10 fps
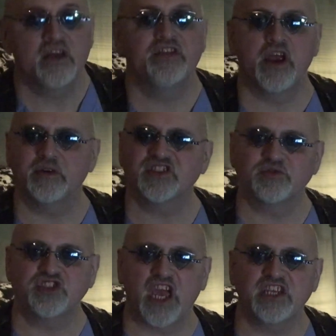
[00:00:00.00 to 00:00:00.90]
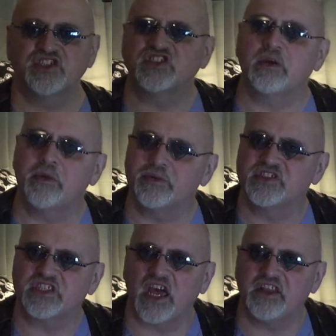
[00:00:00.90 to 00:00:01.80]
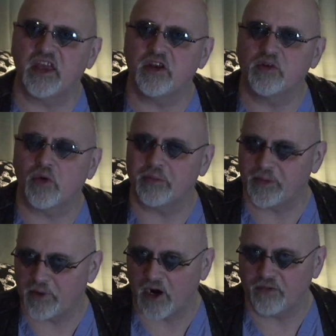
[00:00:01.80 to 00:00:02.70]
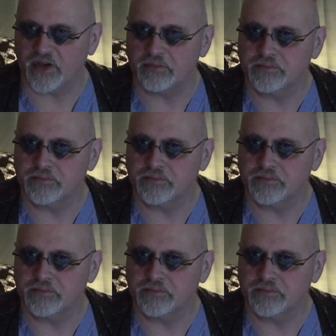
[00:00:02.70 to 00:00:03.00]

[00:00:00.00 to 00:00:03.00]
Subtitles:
there was some change, and some people decided they didn't want to be part of it.